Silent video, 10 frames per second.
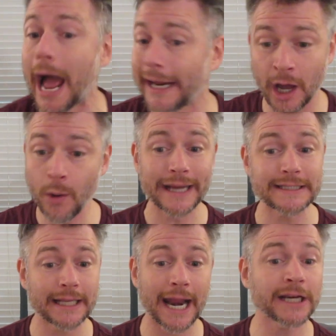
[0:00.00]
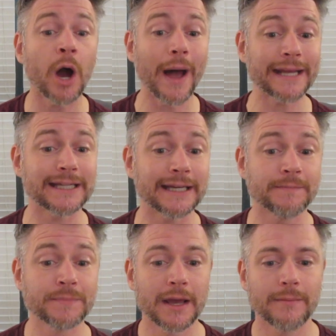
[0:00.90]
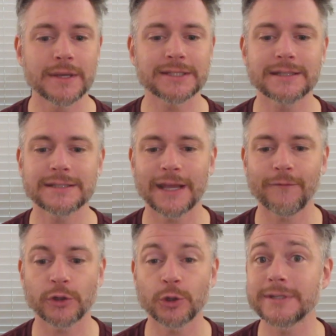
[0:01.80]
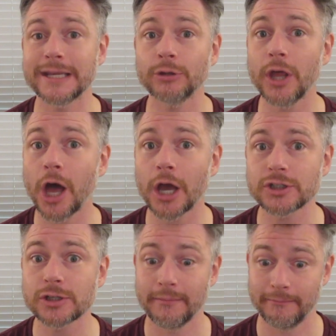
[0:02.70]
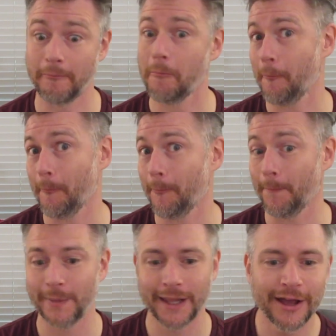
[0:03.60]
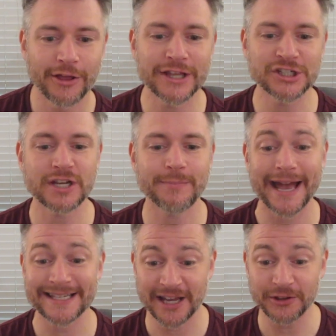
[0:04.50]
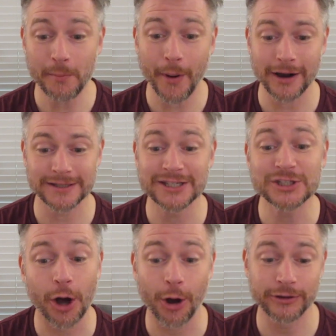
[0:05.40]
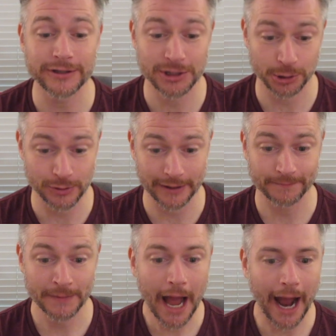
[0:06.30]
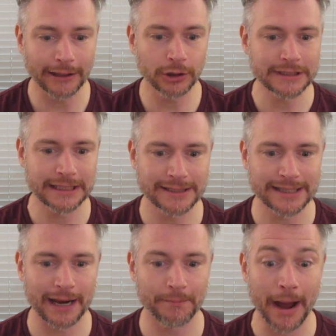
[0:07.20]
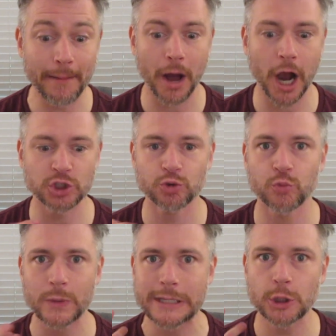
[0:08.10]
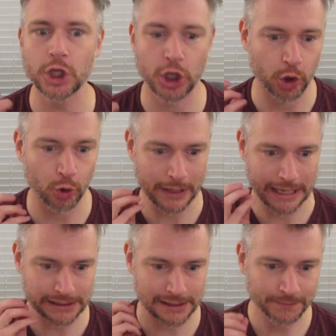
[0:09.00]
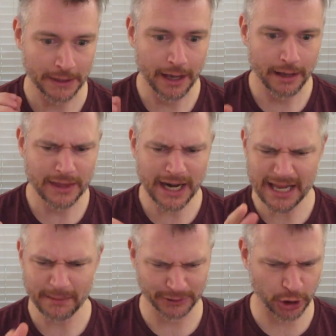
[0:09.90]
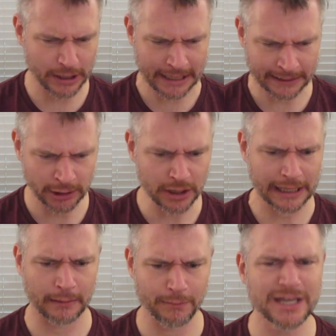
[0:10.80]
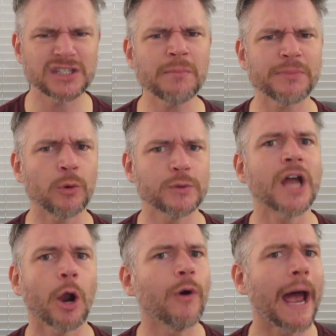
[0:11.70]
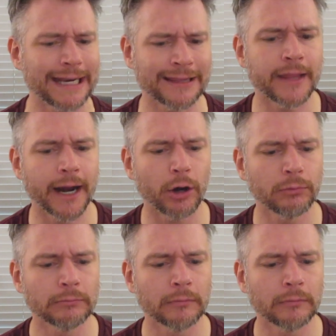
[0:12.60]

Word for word: I know I did, I know I did, Mrs. said for Lucille to hush. Then she passed out the boxes to all the children. I looked inside my box, real curious. Then I kept looking and looking because something was not right in there.